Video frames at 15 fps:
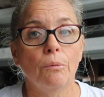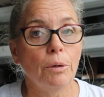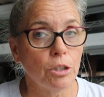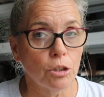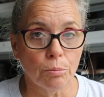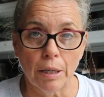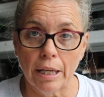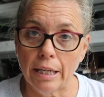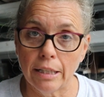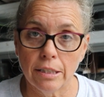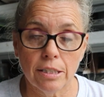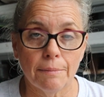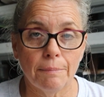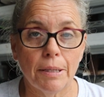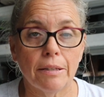we just went ahead
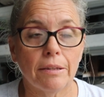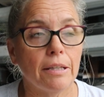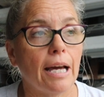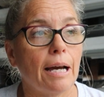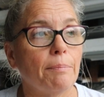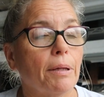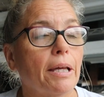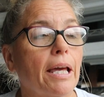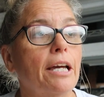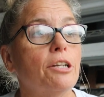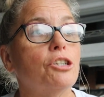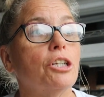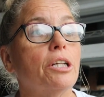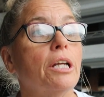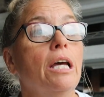and submitted the
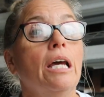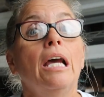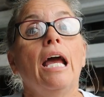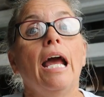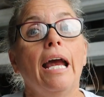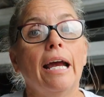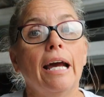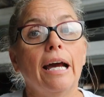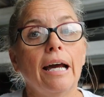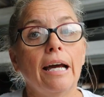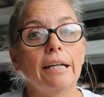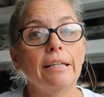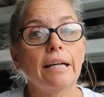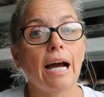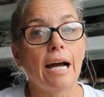application,
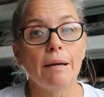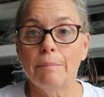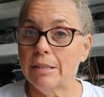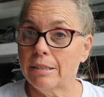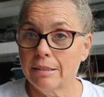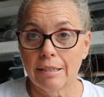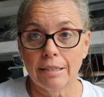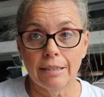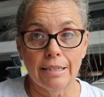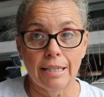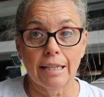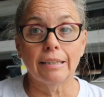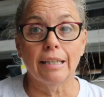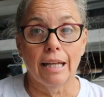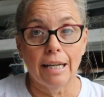and I missed the
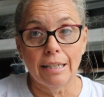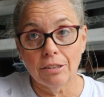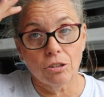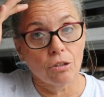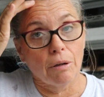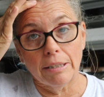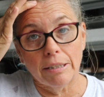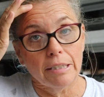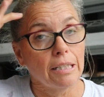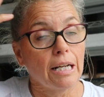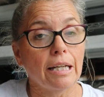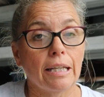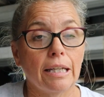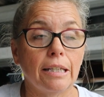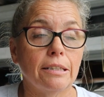deadline, so I did
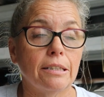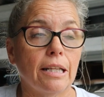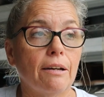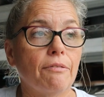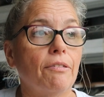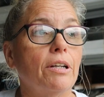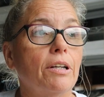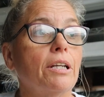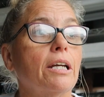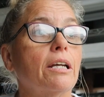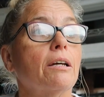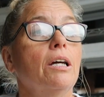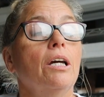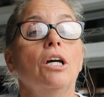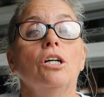not get into that
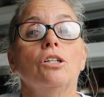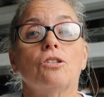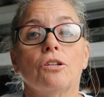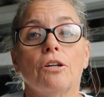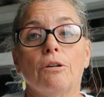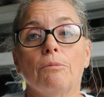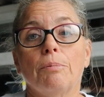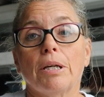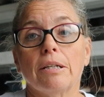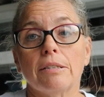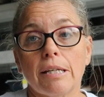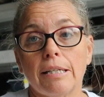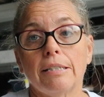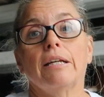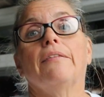funding. So
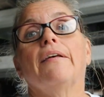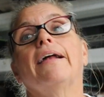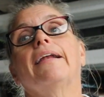because I had done